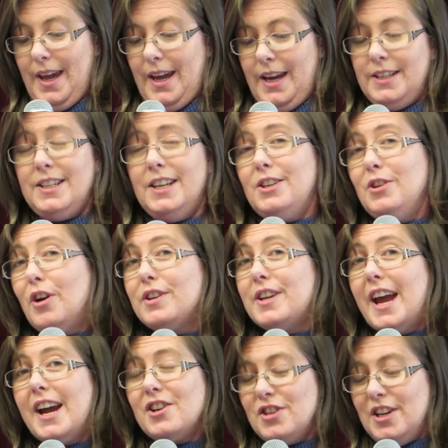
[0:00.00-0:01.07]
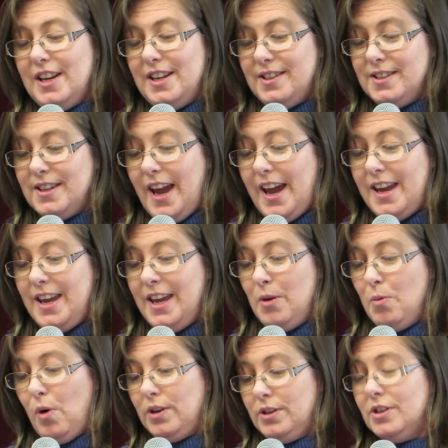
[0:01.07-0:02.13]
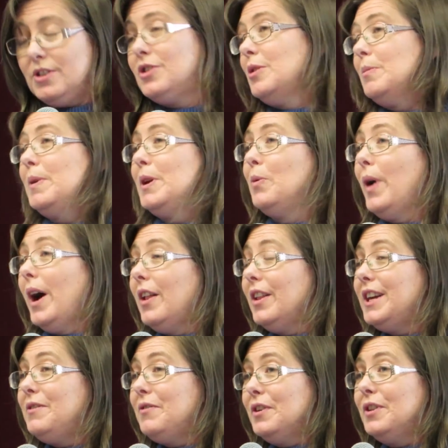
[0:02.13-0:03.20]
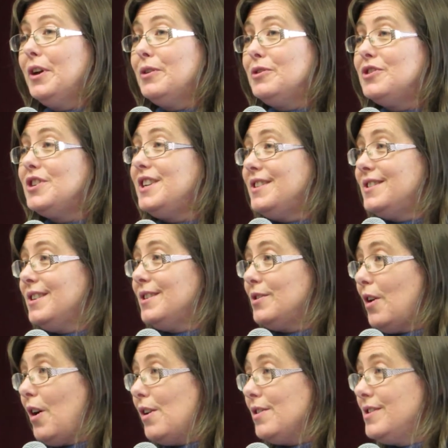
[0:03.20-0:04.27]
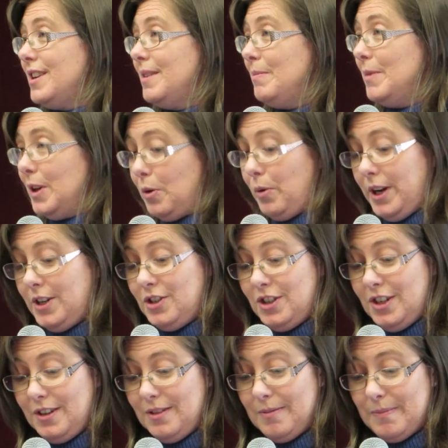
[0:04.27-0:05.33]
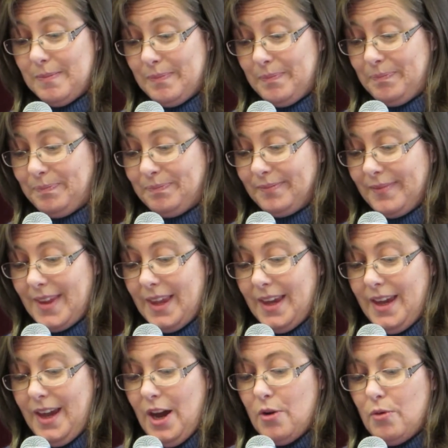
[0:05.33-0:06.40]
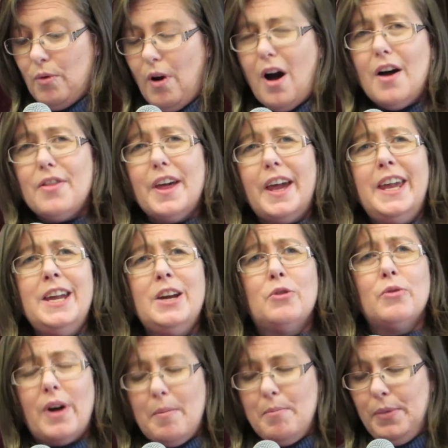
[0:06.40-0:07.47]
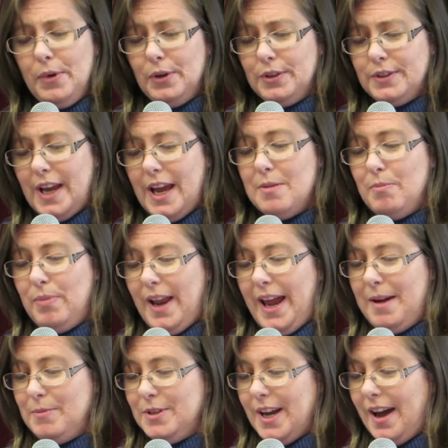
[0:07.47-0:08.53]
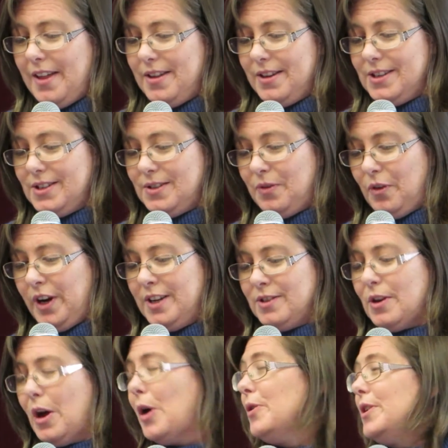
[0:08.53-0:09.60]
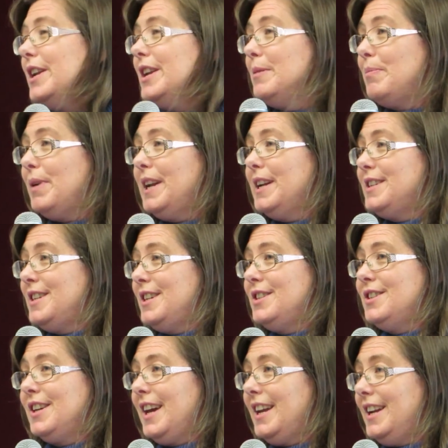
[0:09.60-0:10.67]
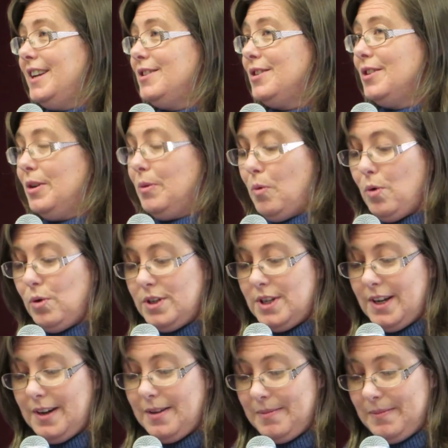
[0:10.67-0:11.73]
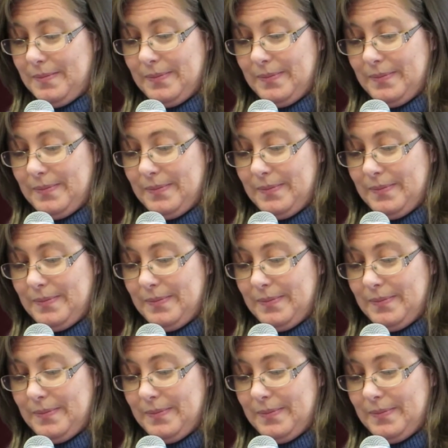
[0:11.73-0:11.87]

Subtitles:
He did not actually say he wanted to be well, even though Jesus asked him the question. Rather, he grumbled and blamed others for his own inability to get into the water.